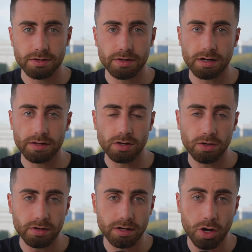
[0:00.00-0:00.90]
you can either
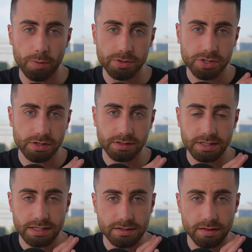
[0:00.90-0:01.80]
look at
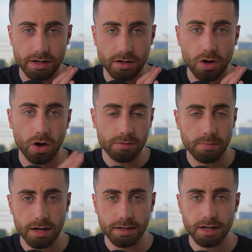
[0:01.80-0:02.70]
opportunities that are on
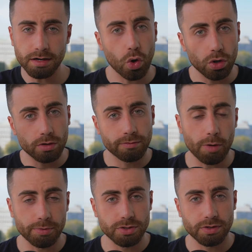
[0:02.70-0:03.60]
market or look for
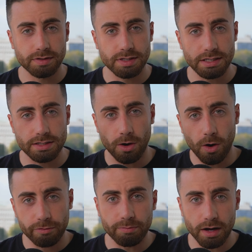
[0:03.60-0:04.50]
opportunities
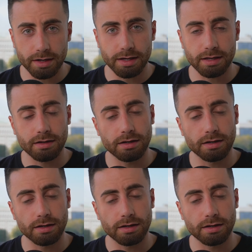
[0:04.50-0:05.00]
off market